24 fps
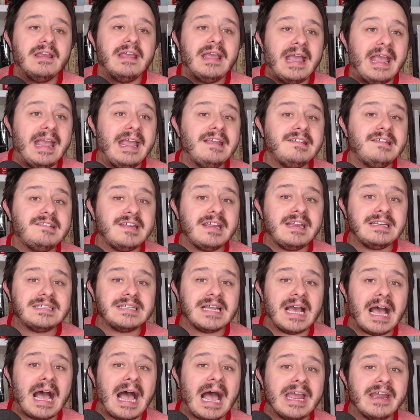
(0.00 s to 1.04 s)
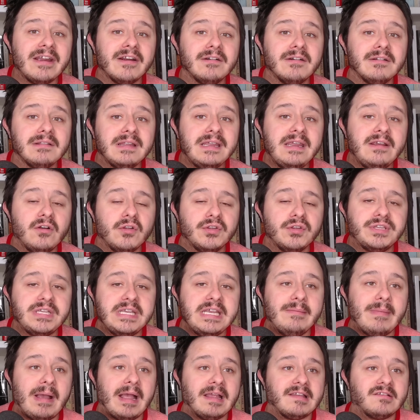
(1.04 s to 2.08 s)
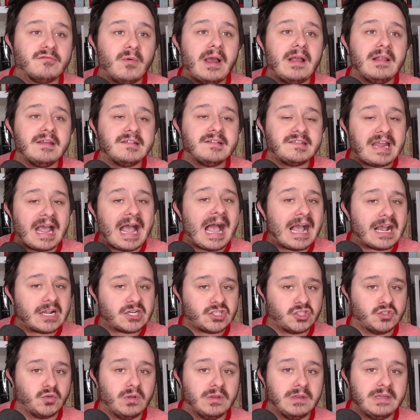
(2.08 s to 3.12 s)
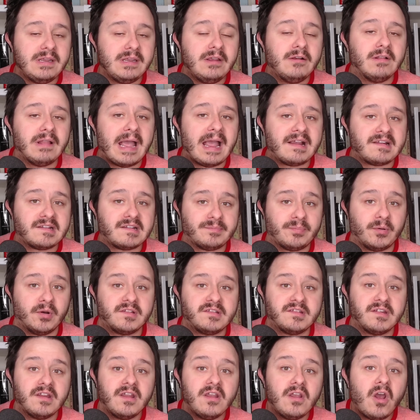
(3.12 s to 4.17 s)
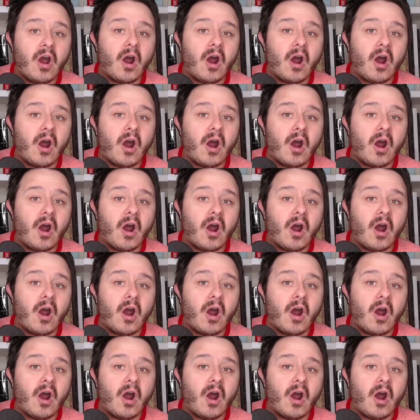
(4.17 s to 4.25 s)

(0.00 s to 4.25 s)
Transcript: his entire legal team, as well as actual legal experts,